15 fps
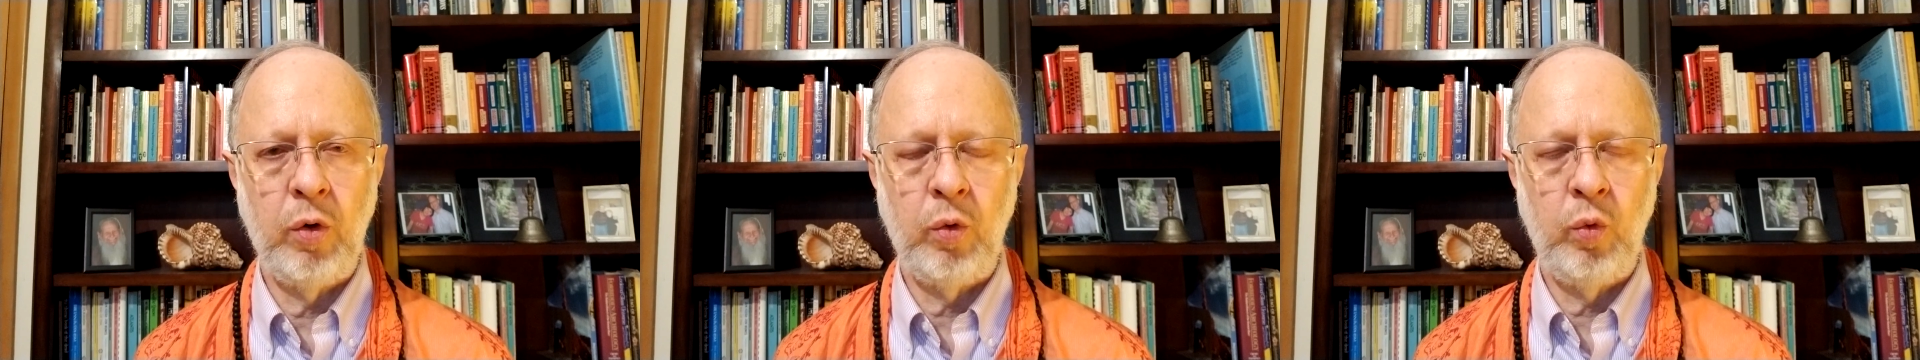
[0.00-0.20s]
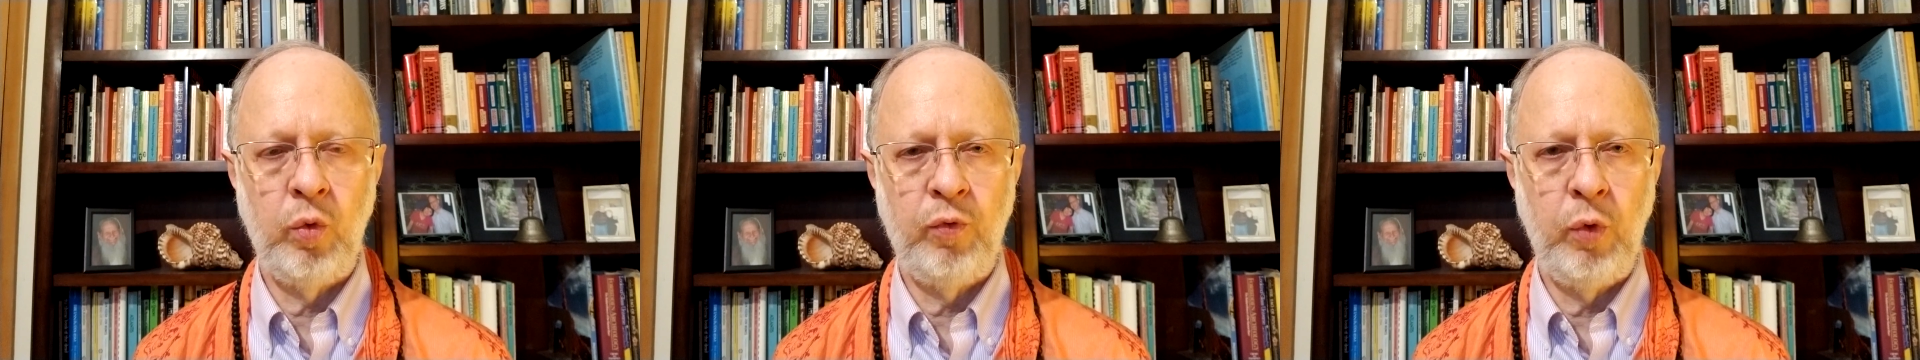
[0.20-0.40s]

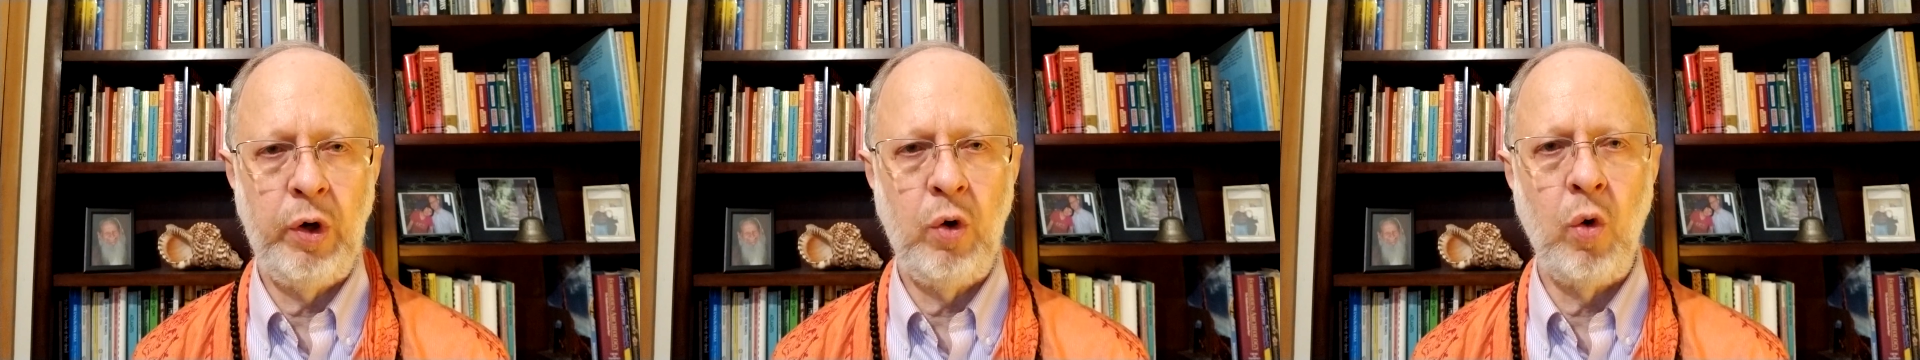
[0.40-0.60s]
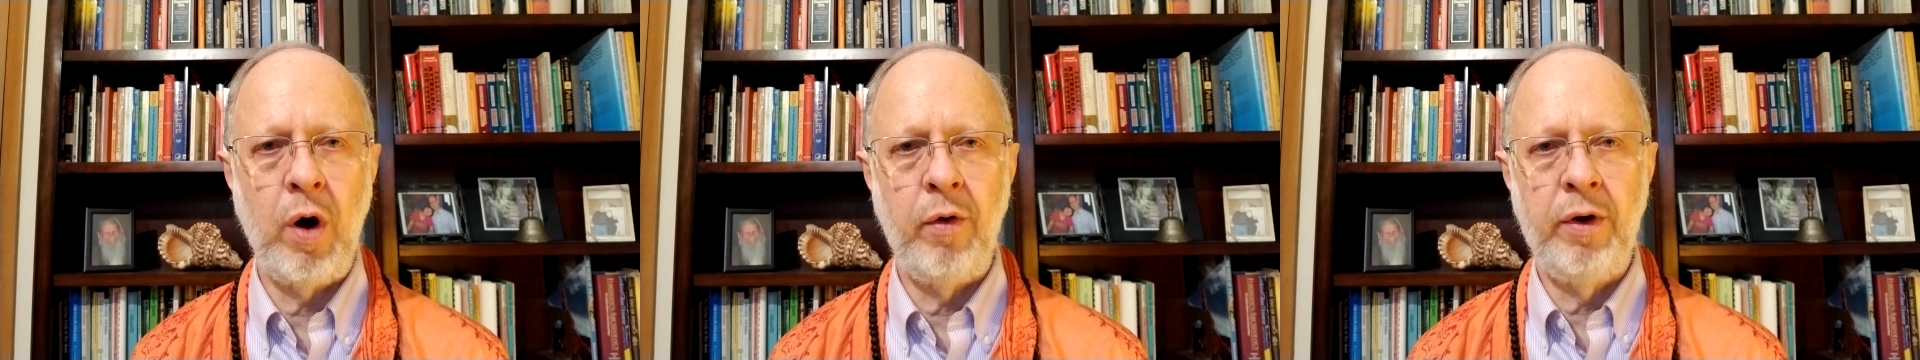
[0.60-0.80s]
if we
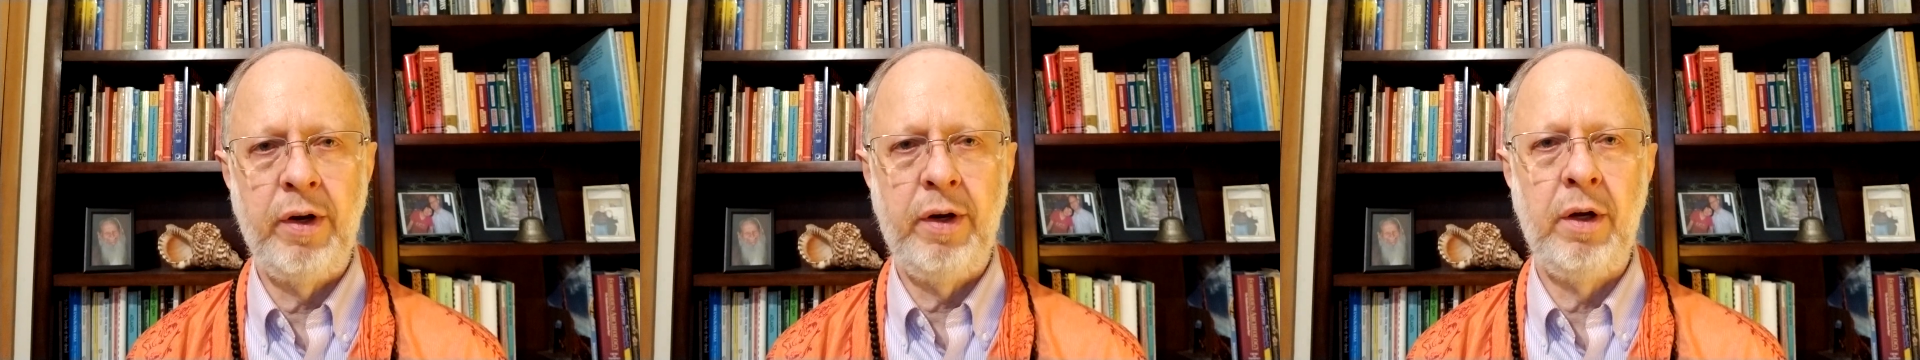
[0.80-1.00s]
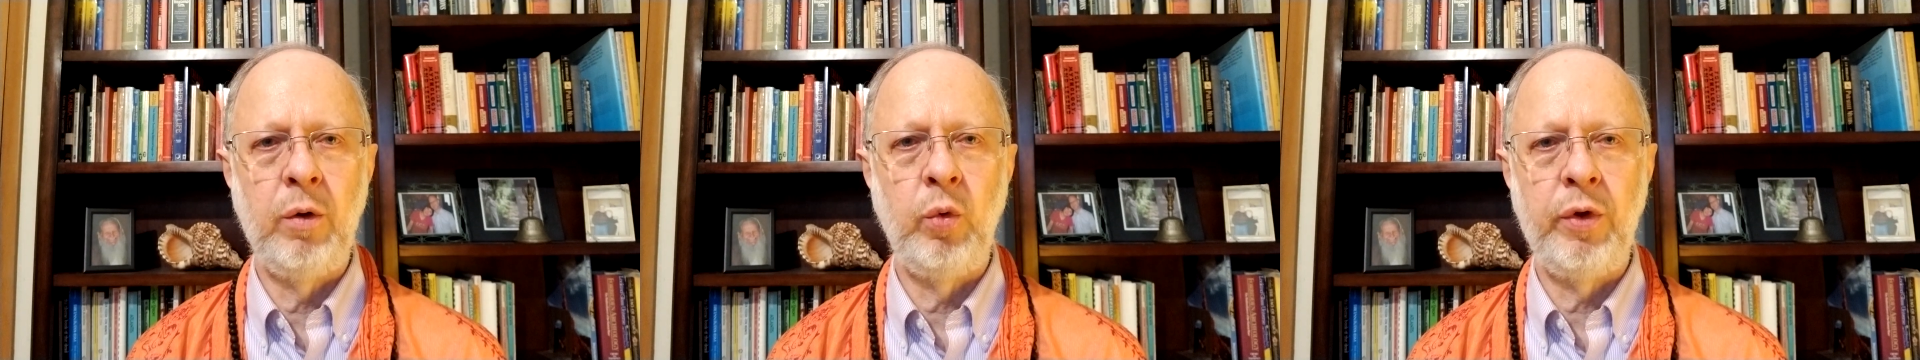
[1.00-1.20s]
go out and
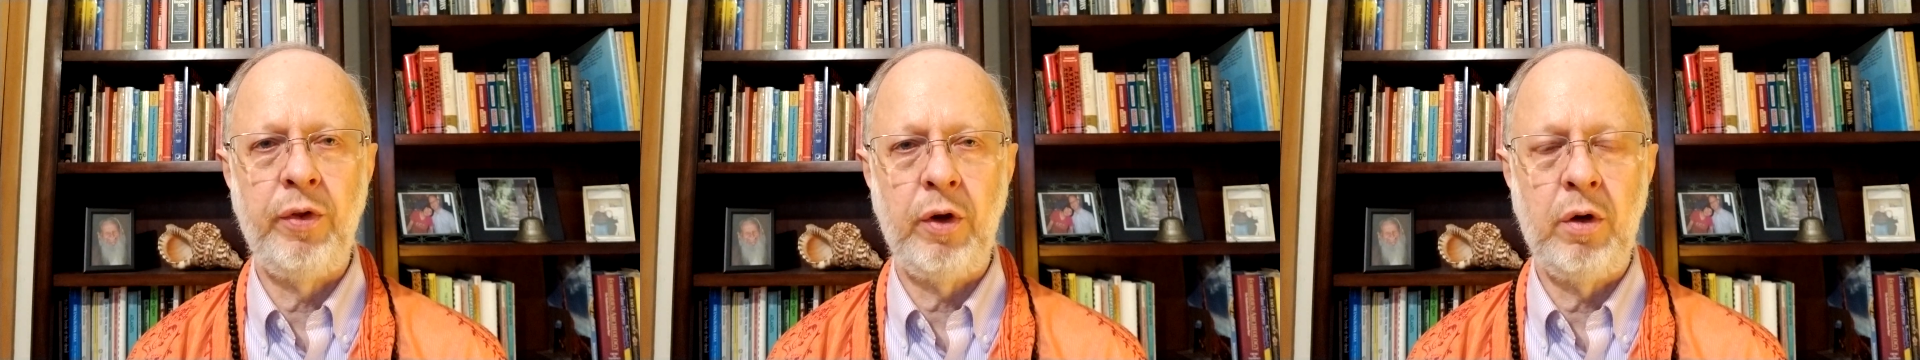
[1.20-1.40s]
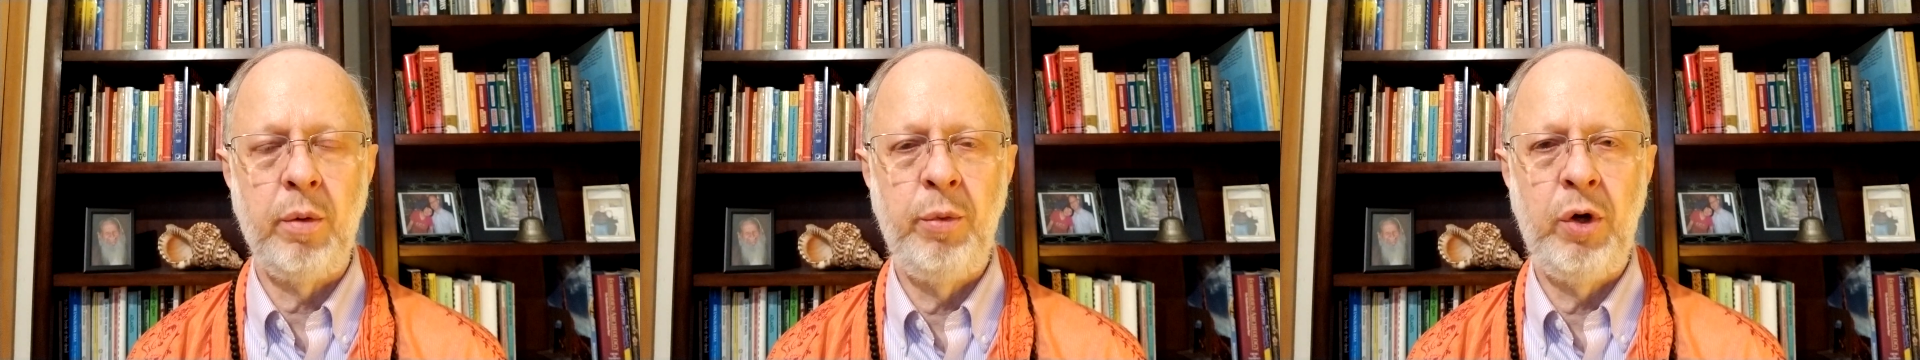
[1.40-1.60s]
deal with the
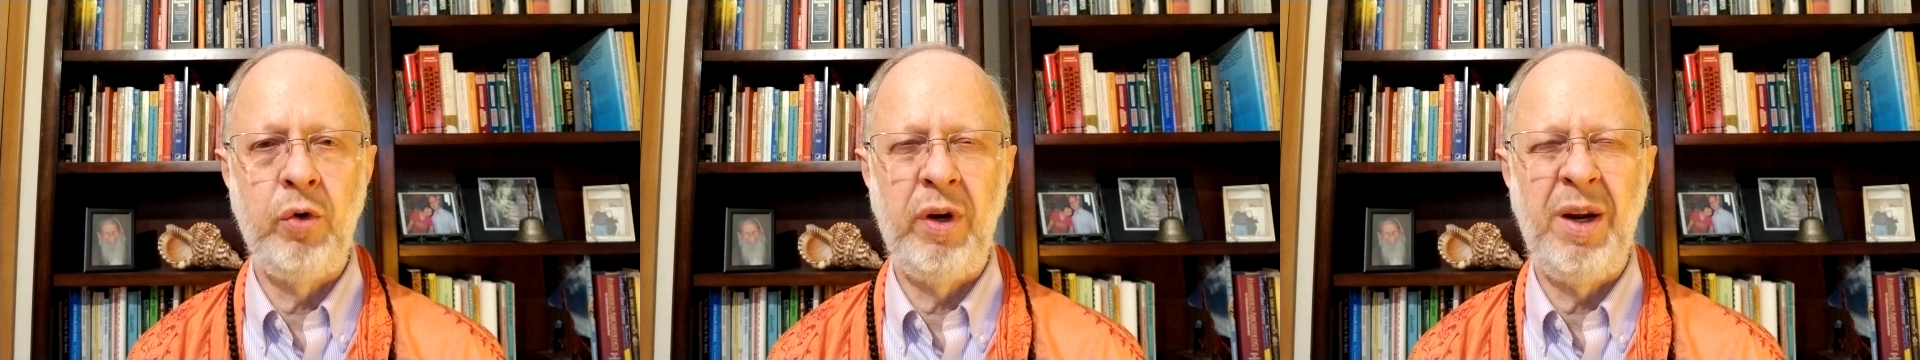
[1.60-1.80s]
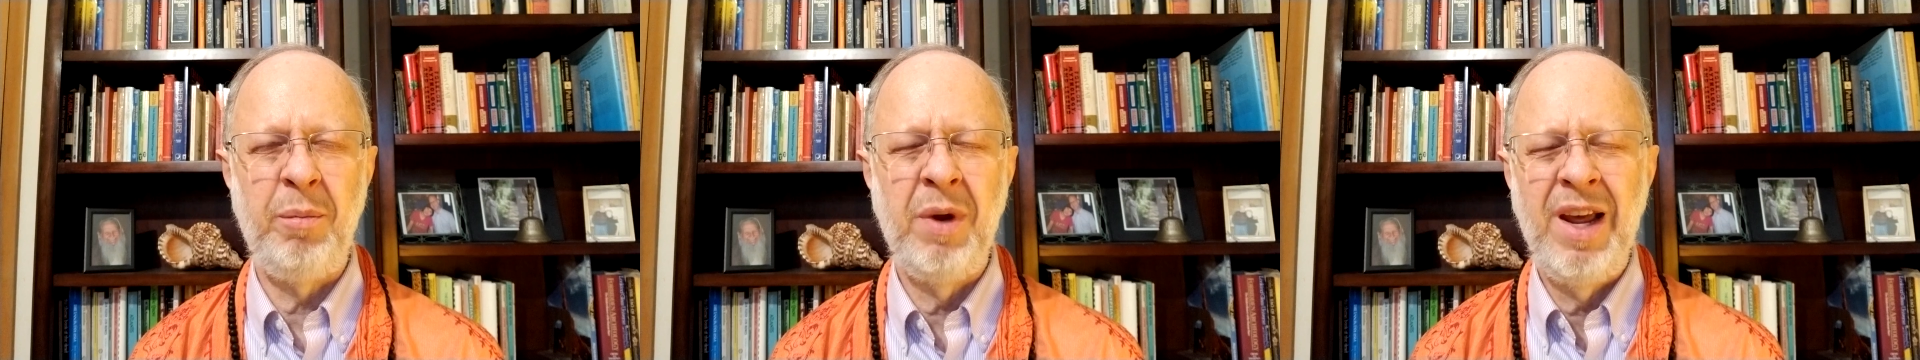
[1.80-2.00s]

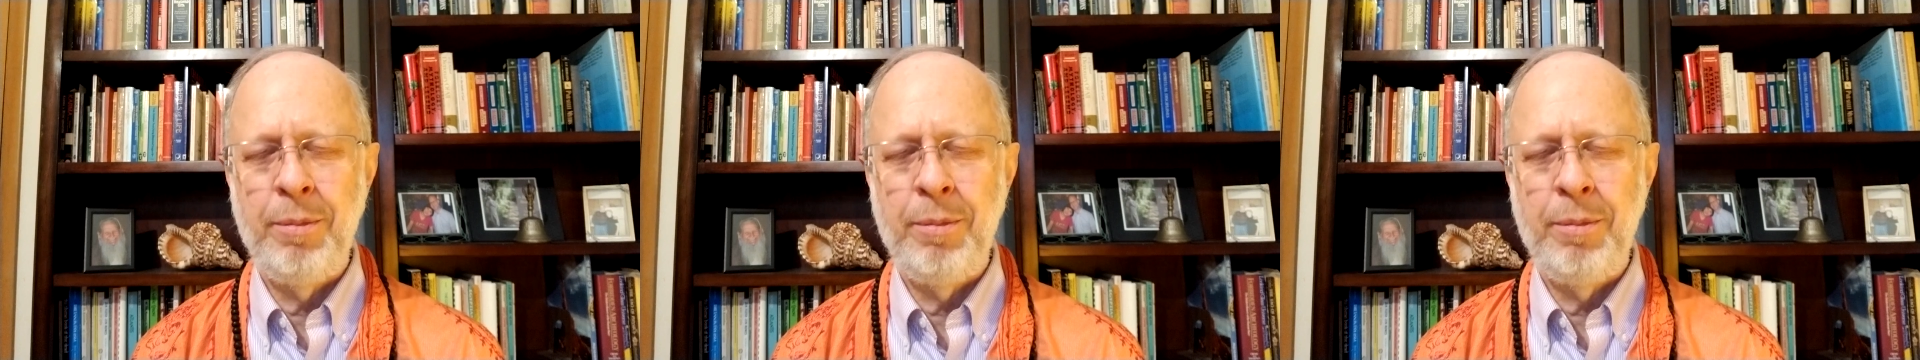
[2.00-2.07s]
community,